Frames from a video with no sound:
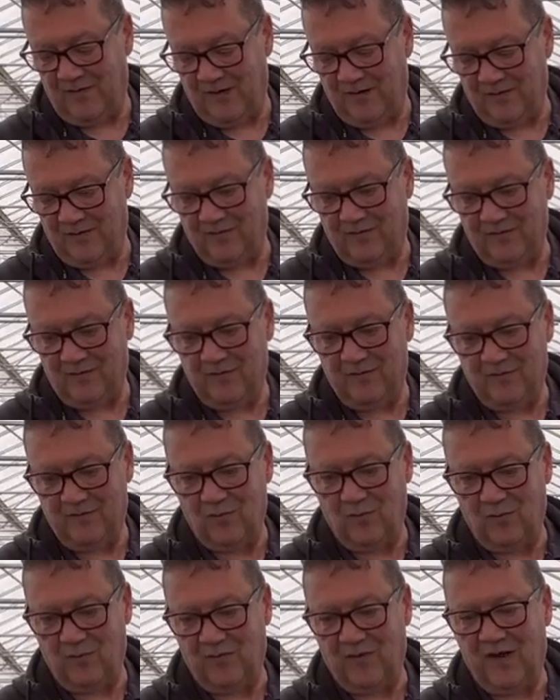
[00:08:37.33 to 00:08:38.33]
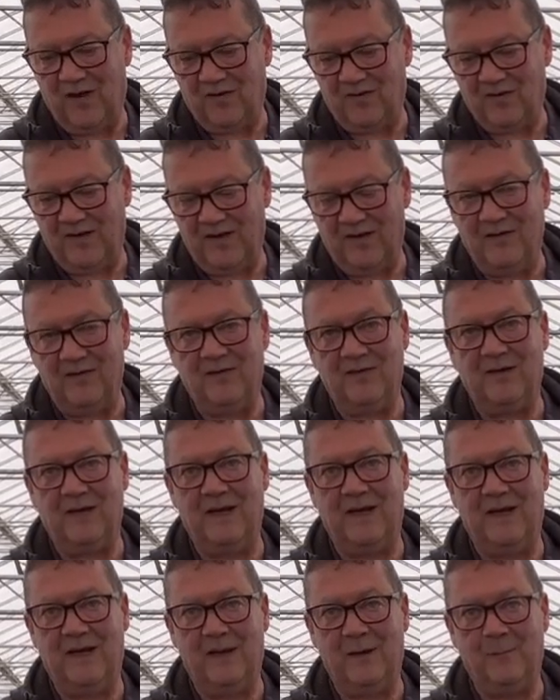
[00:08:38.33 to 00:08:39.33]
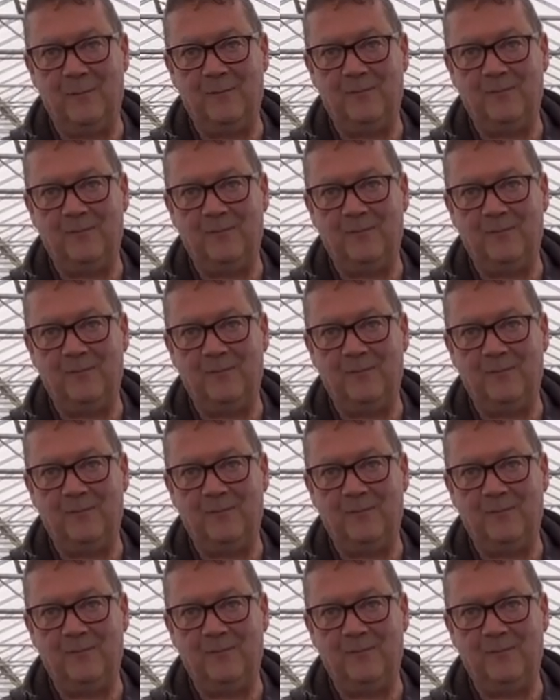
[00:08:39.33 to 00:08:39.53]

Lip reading: that's sort of our season here.